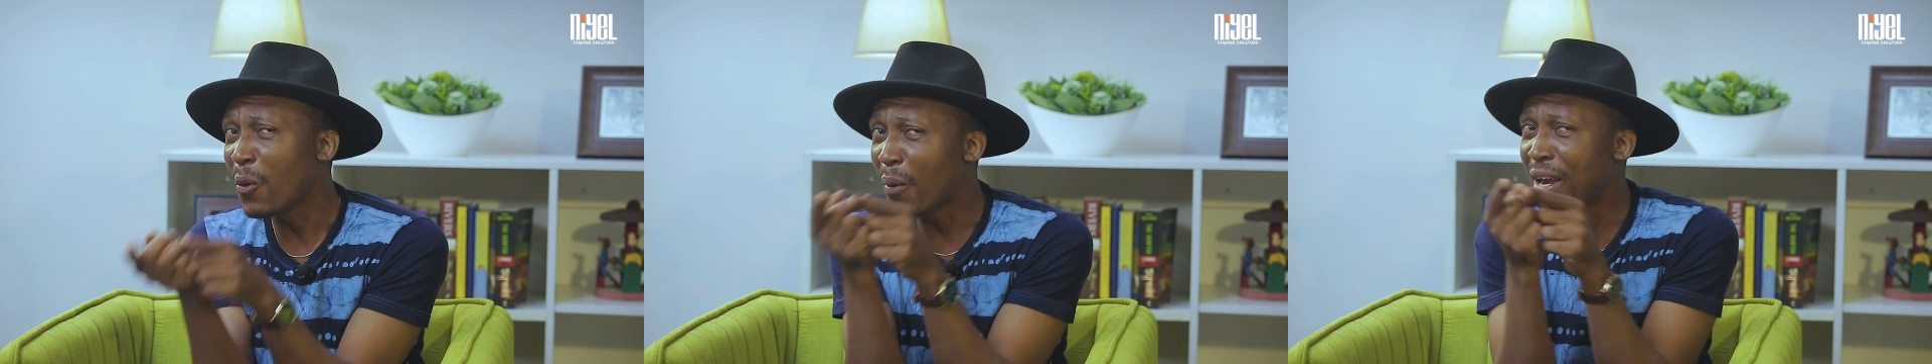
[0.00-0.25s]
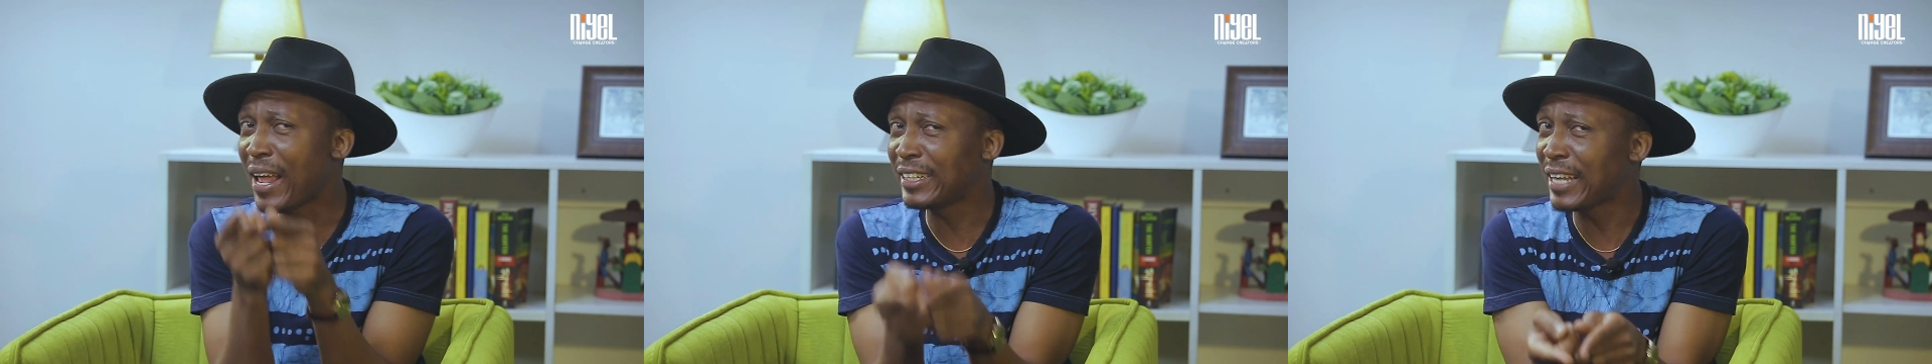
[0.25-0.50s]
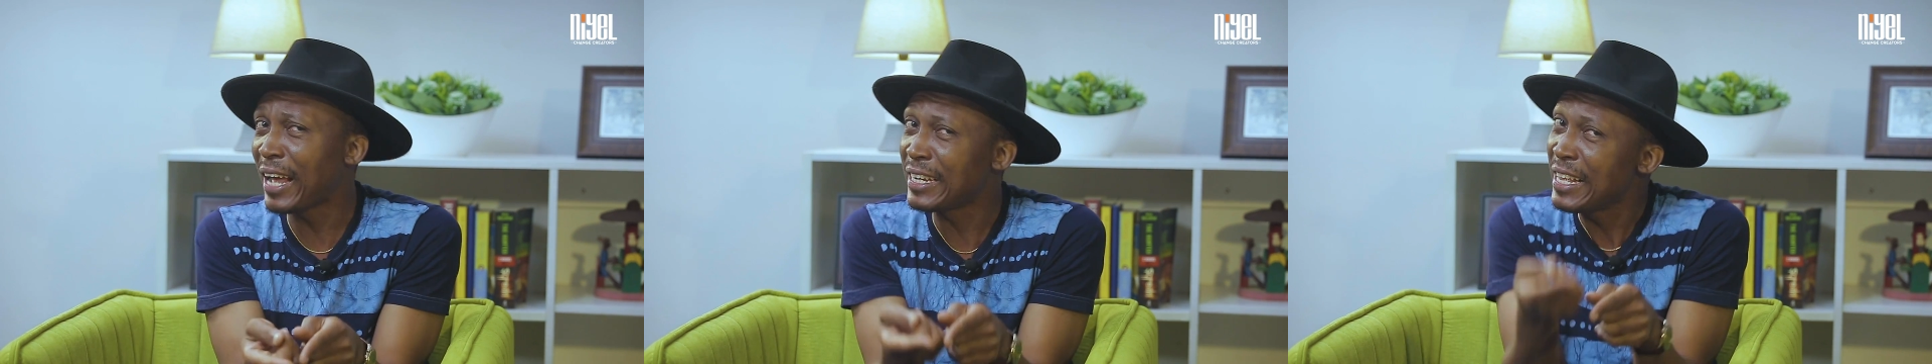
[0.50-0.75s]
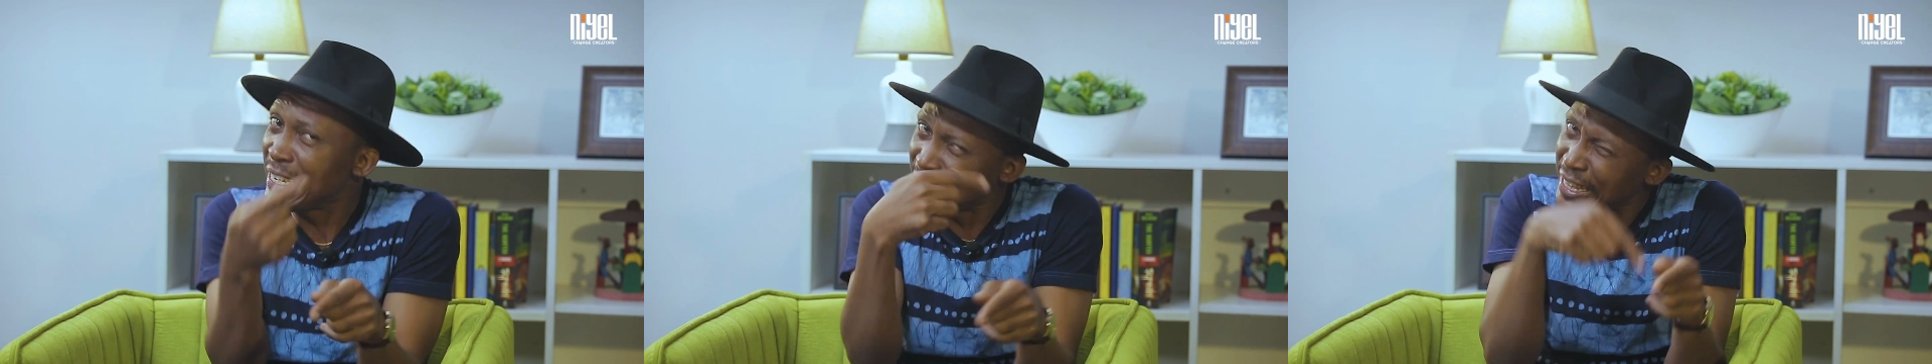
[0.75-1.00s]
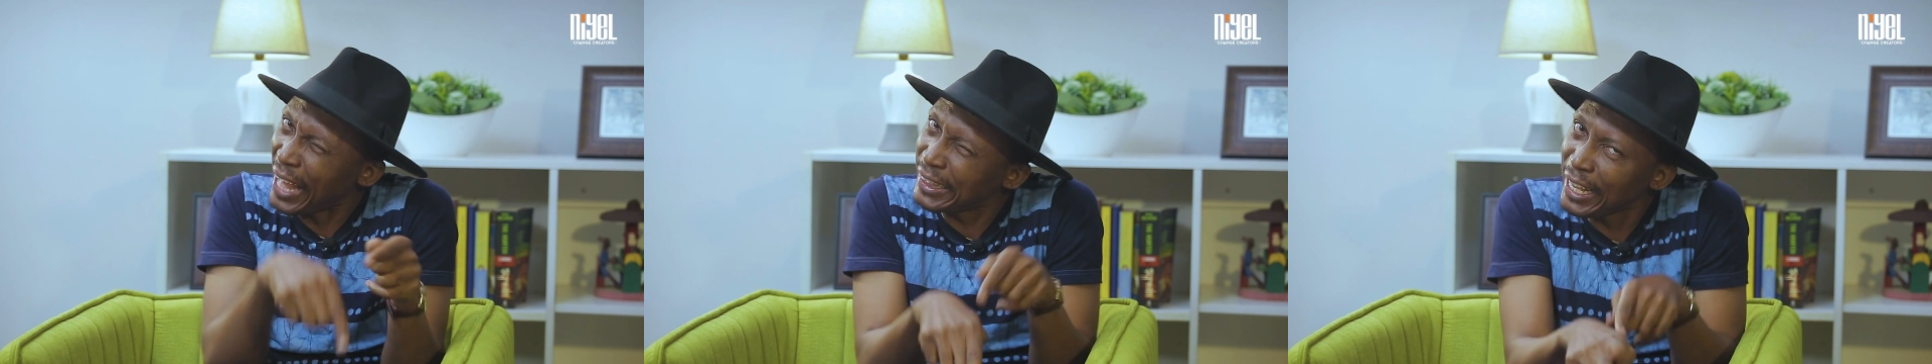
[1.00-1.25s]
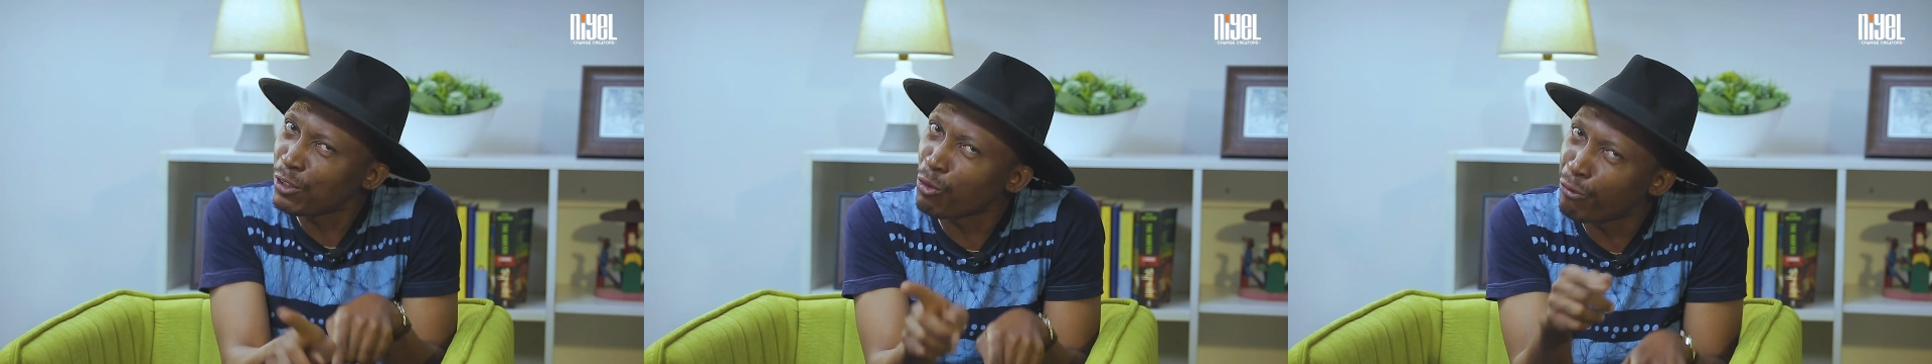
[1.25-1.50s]
when that child
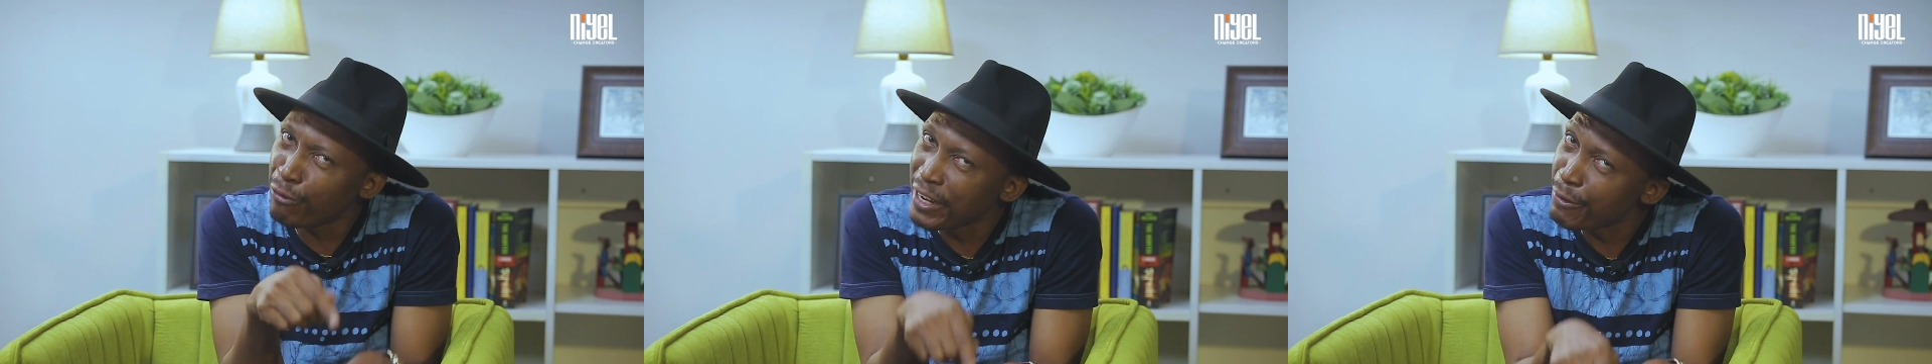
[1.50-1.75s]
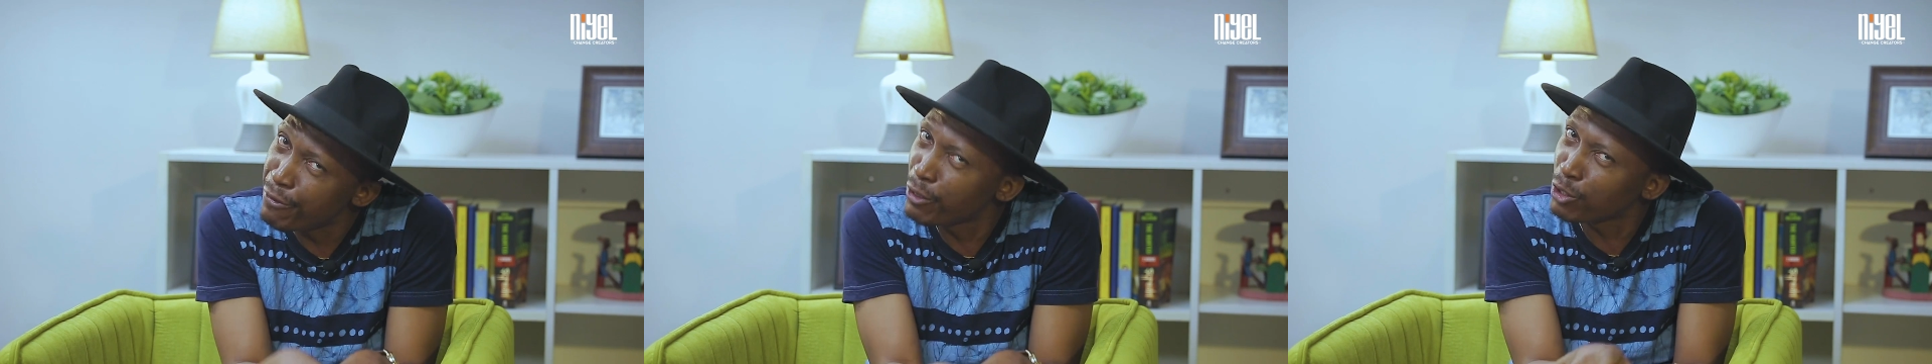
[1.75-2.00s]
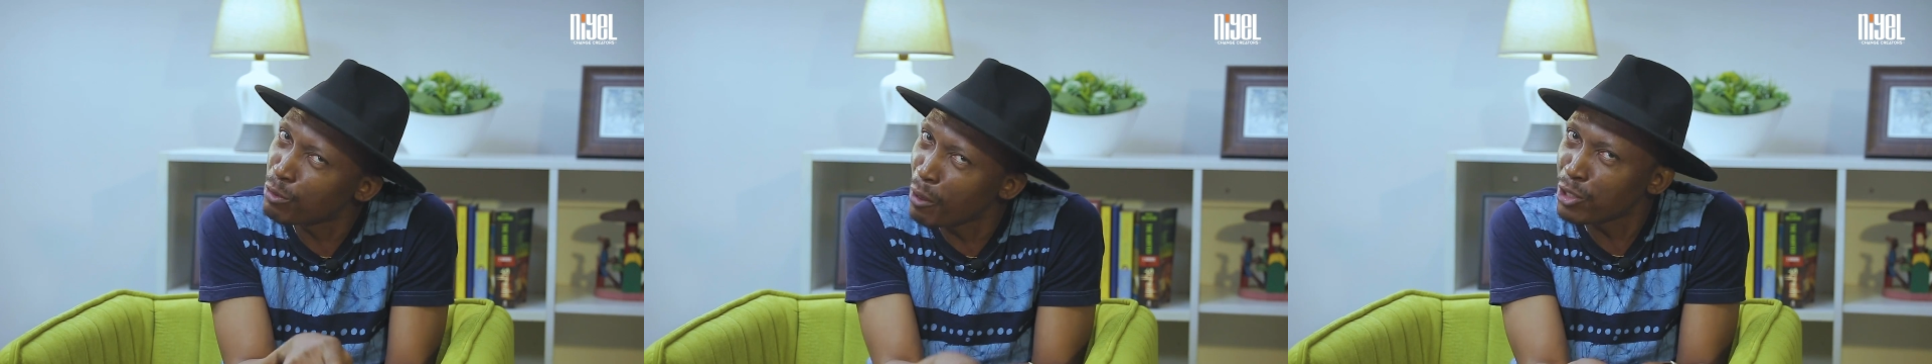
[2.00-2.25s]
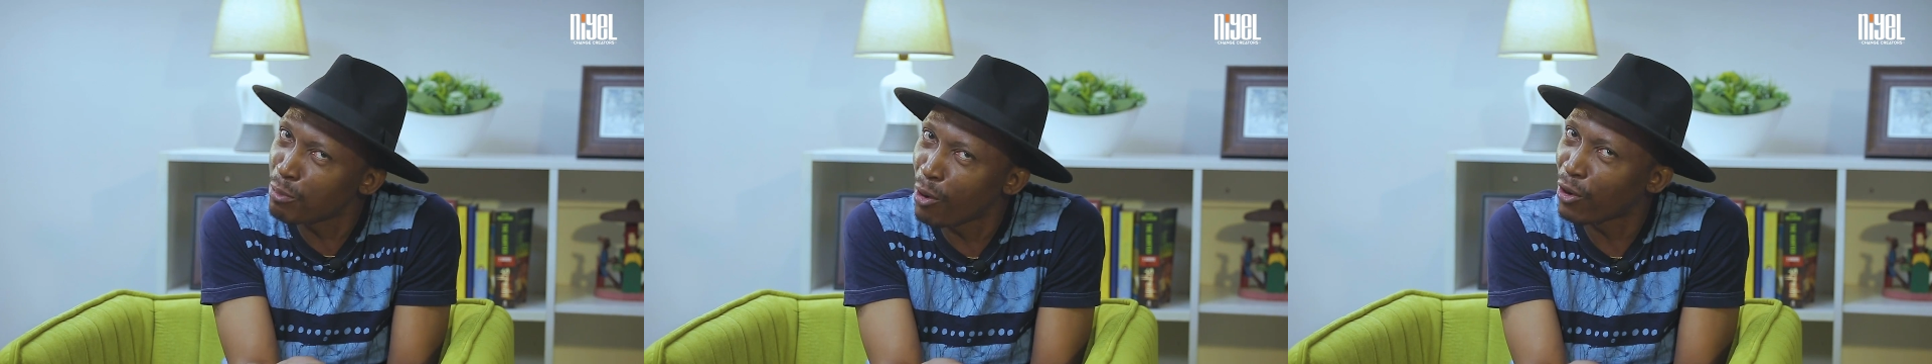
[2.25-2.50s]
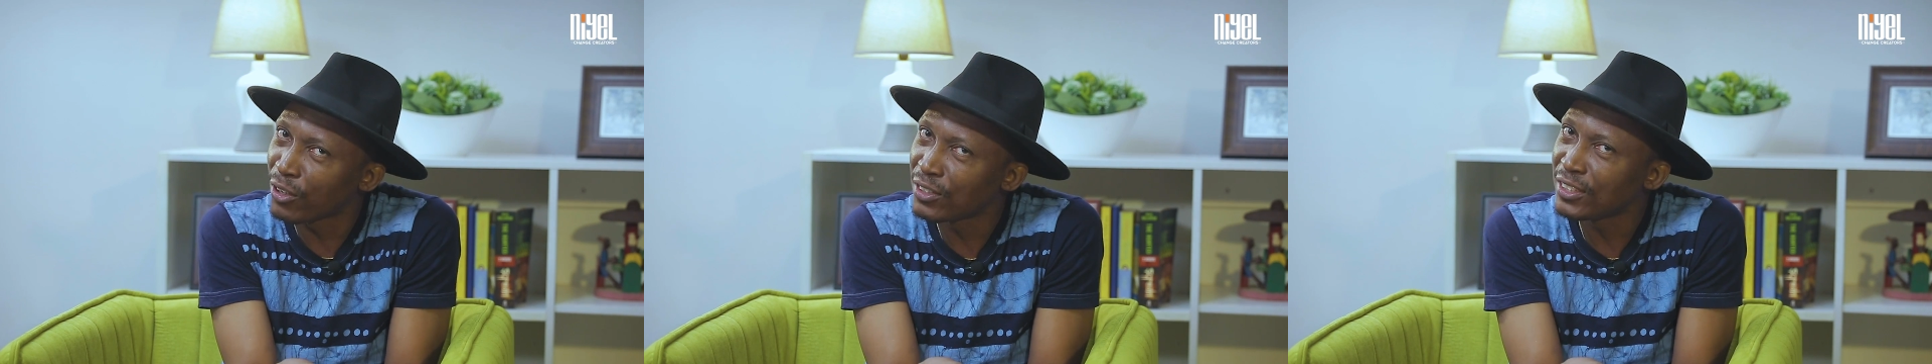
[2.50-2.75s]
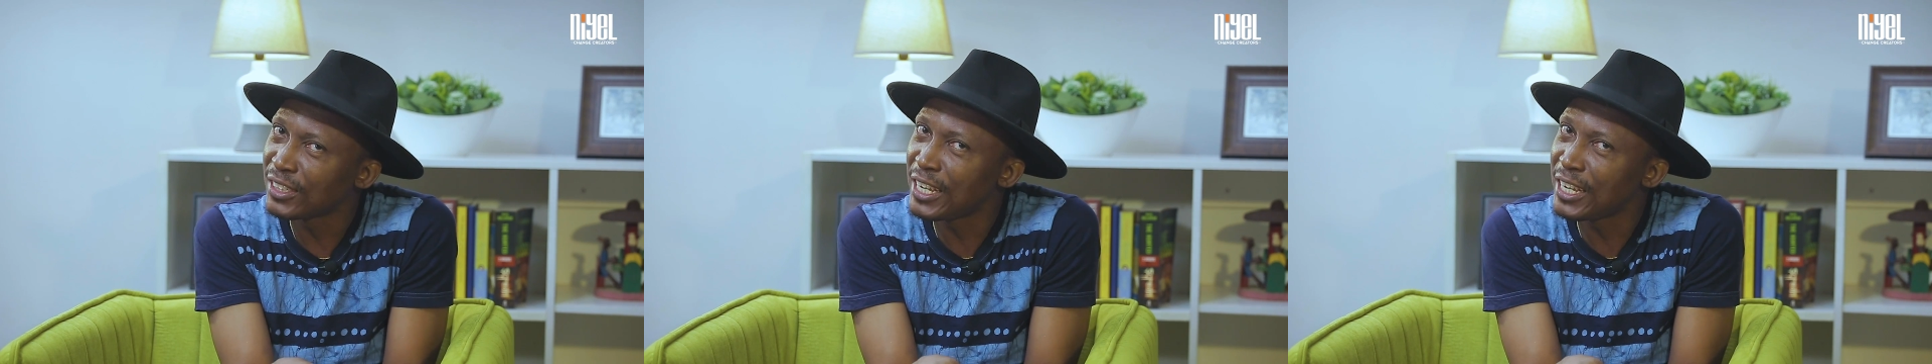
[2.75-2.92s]
started to fail small?